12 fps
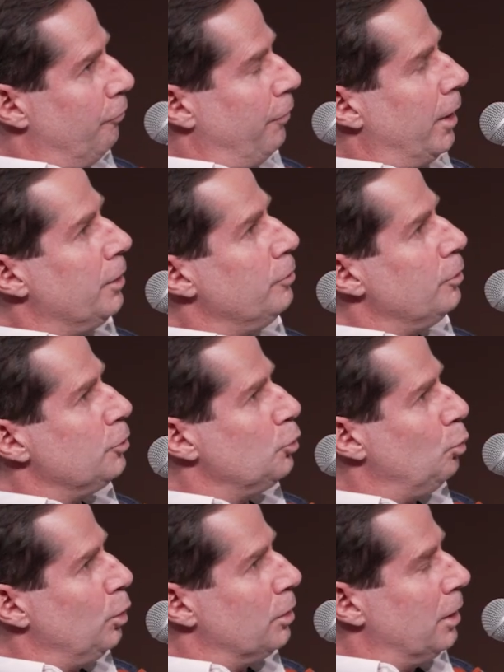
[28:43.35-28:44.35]
founders
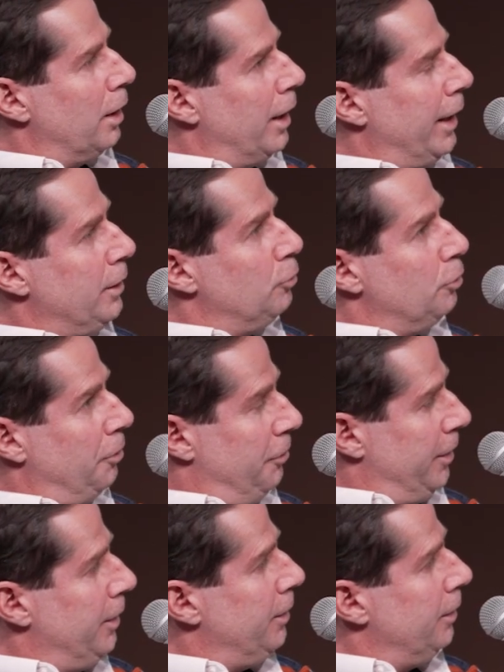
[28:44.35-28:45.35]
would like to
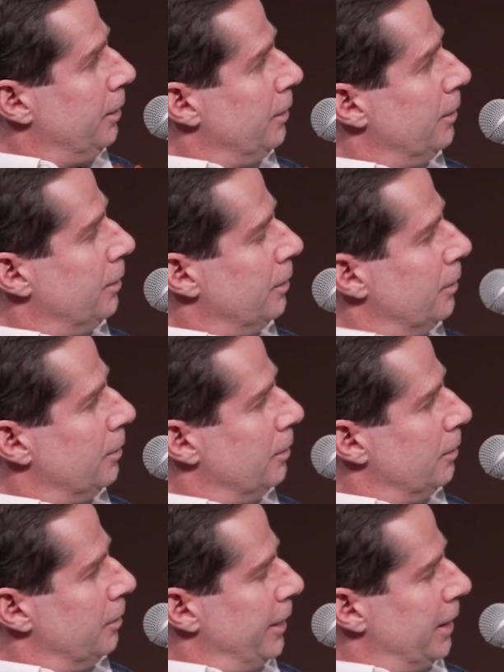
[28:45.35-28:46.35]
think
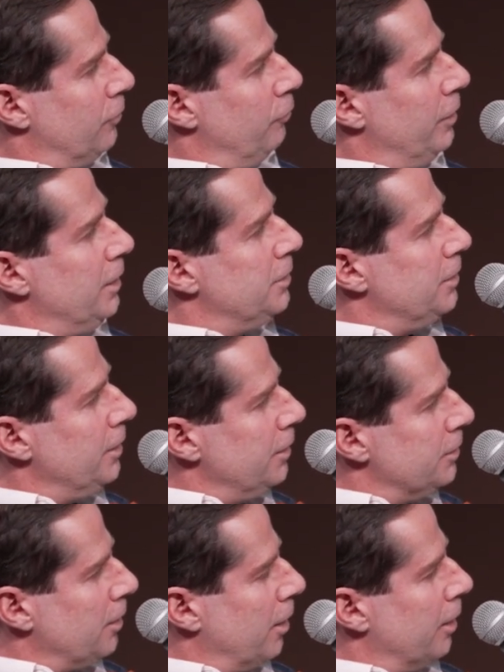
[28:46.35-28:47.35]
that
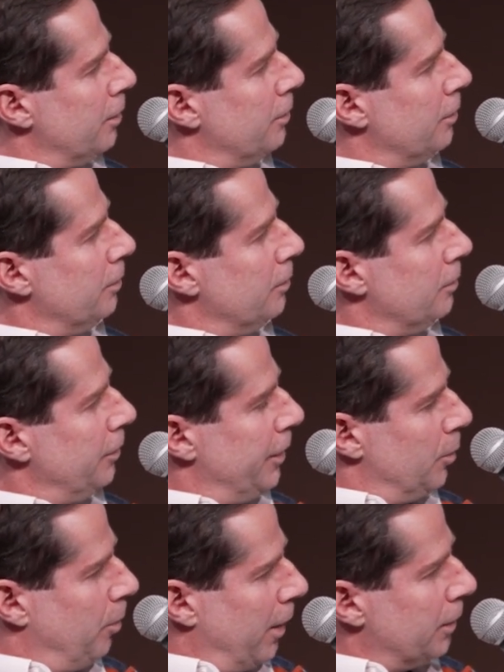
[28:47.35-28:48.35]
VCs are
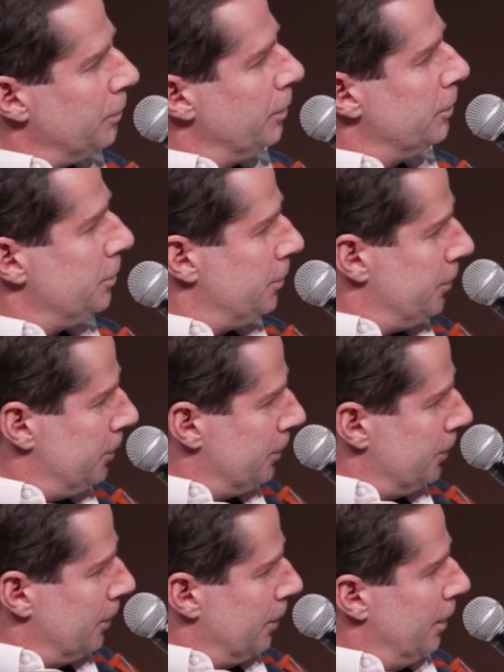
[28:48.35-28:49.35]
their partners
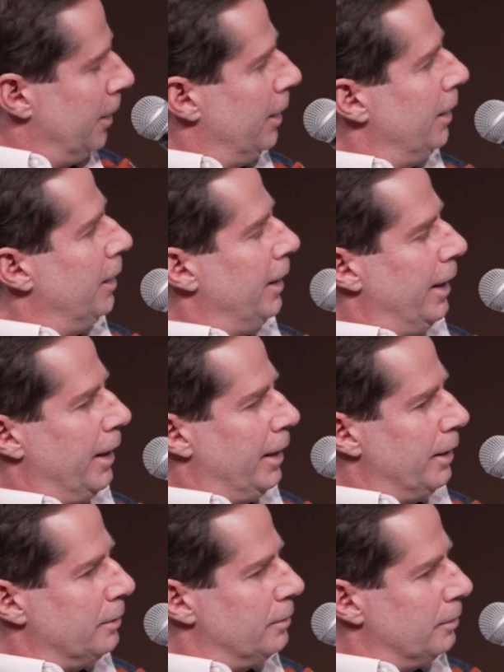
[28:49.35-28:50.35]

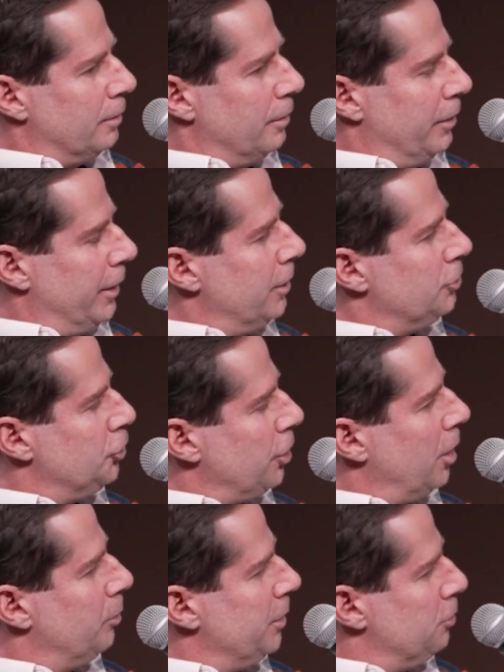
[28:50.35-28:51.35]
and their
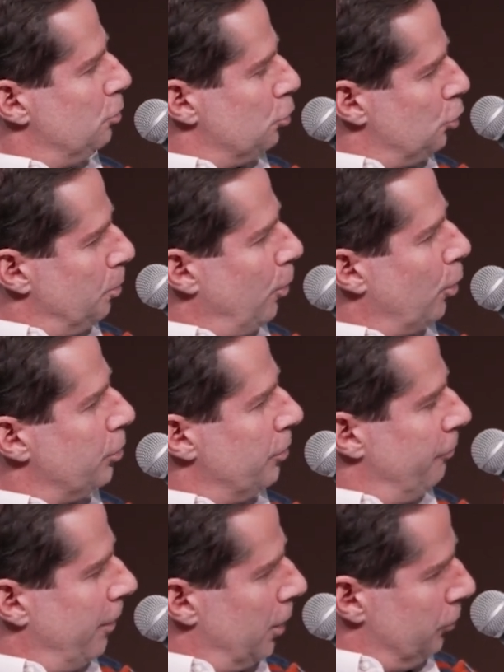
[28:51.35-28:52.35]
job is to support
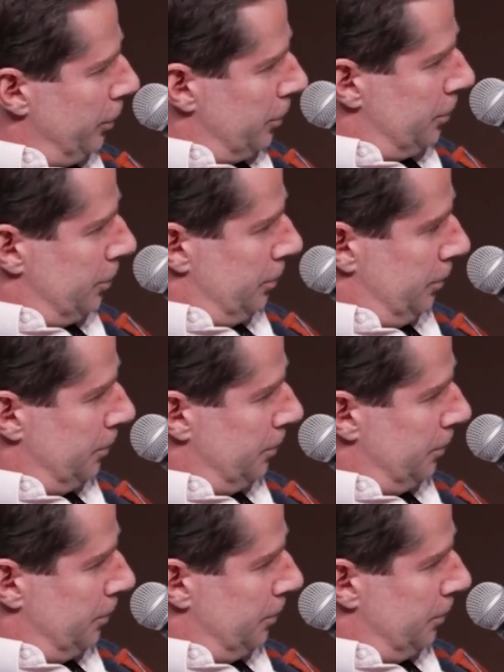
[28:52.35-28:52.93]
the founders.